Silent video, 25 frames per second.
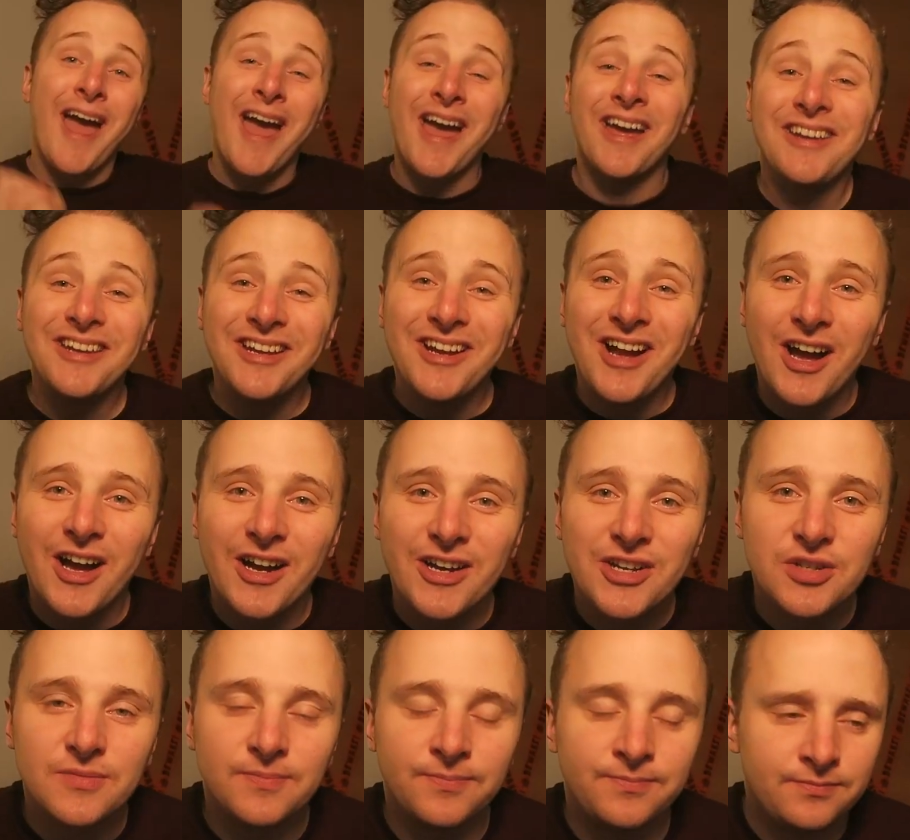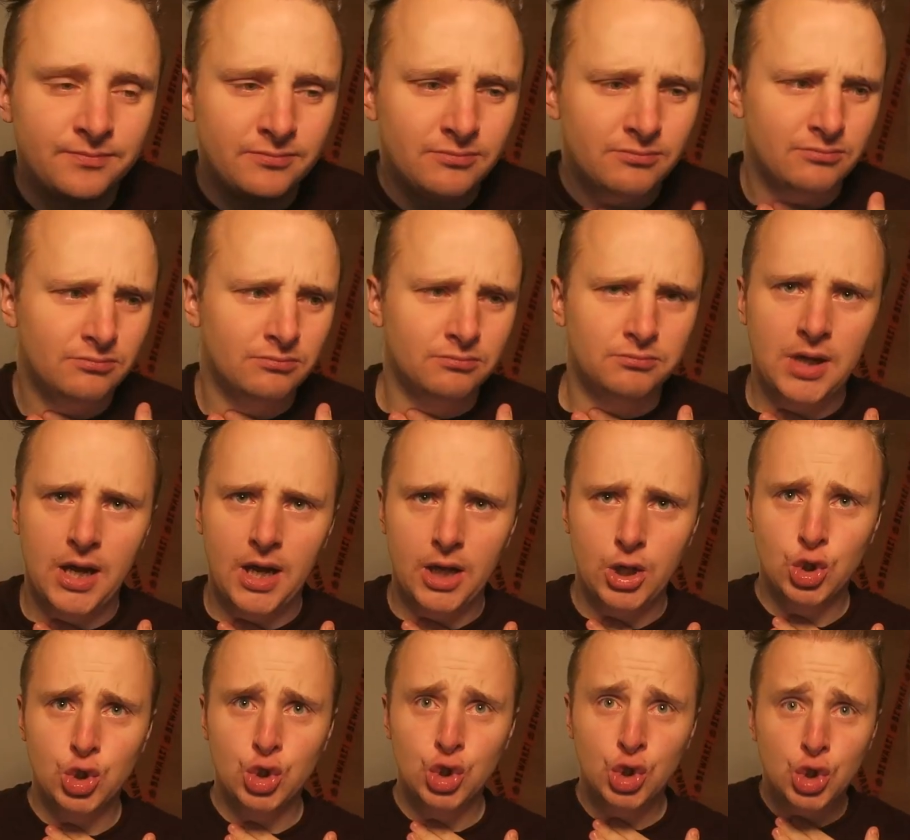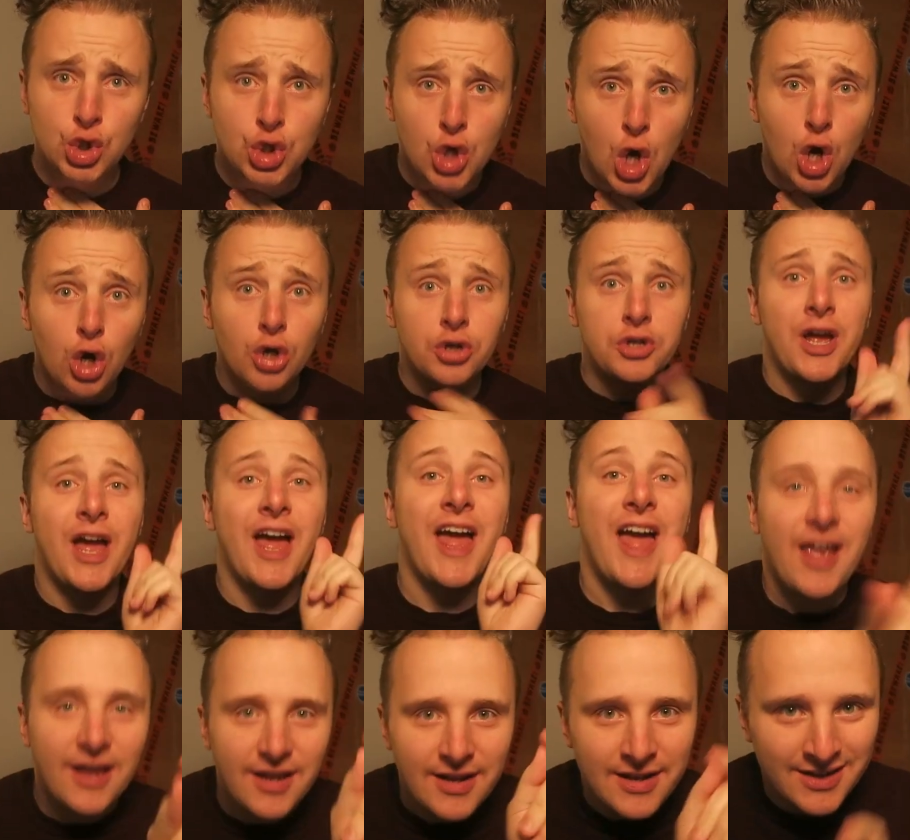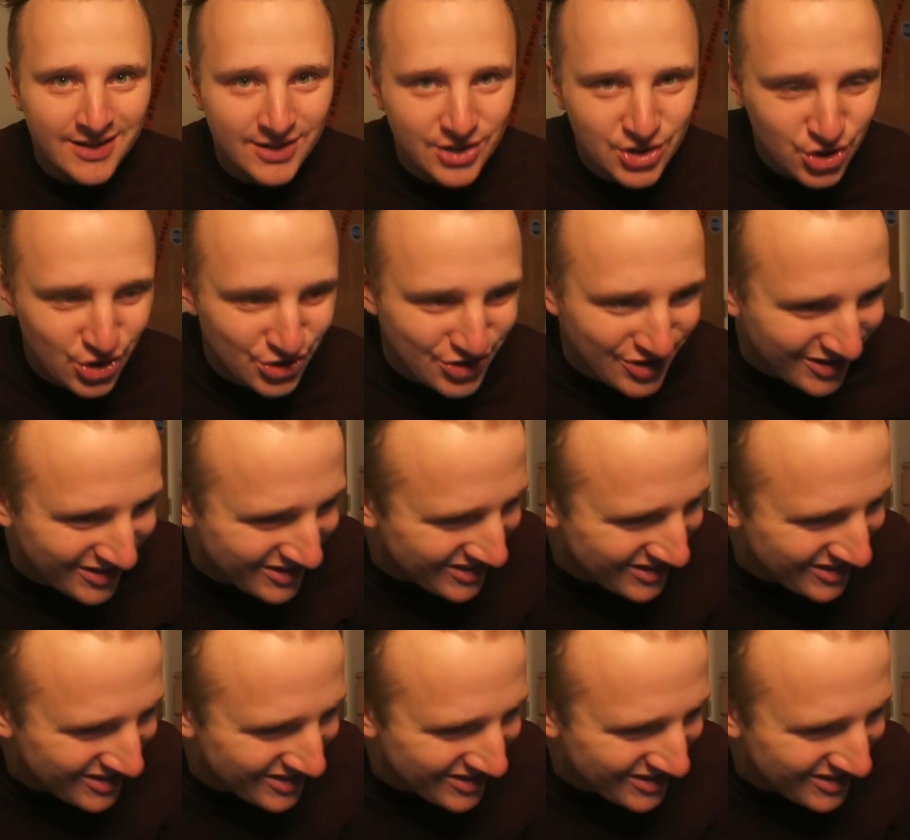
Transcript: Hey, guys. My God. Hey, guys. Just